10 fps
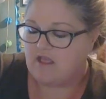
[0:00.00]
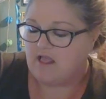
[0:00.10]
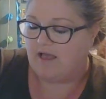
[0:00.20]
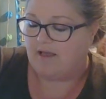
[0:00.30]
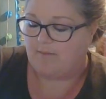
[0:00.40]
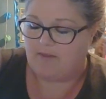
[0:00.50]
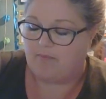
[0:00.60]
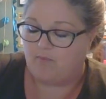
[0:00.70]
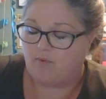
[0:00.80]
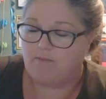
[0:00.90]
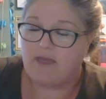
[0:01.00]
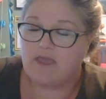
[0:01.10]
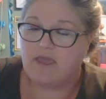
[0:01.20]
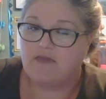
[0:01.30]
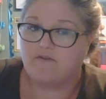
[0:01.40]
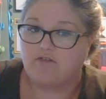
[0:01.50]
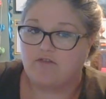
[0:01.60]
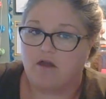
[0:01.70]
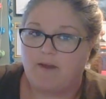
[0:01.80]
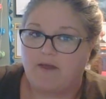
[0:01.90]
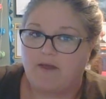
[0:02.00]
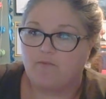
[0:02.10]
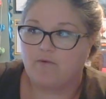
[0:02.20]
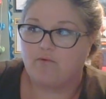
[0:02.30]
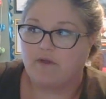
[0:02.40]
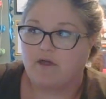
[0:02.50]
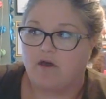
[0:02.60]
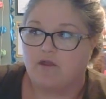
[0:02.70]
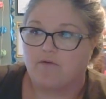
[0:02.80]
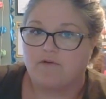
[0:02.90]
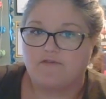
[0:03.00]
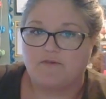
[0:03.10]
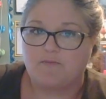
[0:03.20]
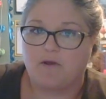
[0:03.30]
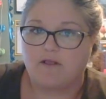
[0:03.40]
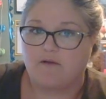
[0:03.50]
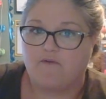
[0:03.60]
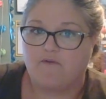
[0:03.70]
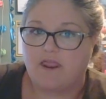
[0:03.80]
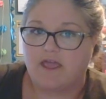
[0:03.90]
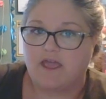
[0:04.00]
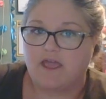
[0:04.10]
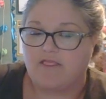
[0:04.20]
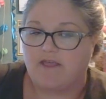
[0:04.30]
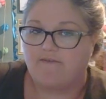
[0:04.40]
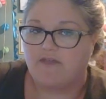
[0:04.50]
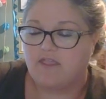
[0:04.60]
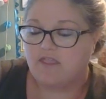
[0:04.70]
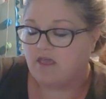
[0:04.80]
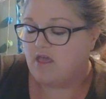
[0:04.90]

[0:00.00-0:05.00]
And we might even talk about them real quick on our Christmas party on Friday at 11.